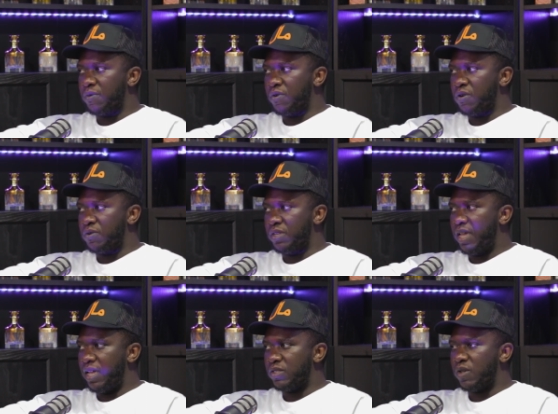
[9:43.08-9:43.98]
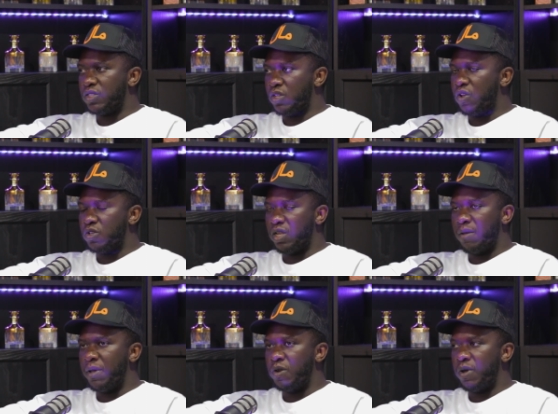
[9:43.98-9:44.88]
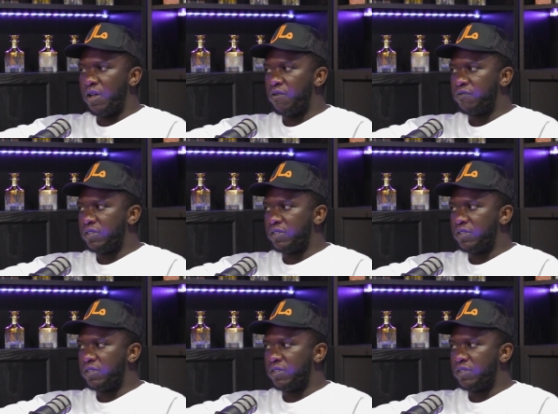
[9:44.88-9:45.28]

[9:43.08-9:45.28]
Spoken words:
from the road. Yeah, so it's a lot. So the mental health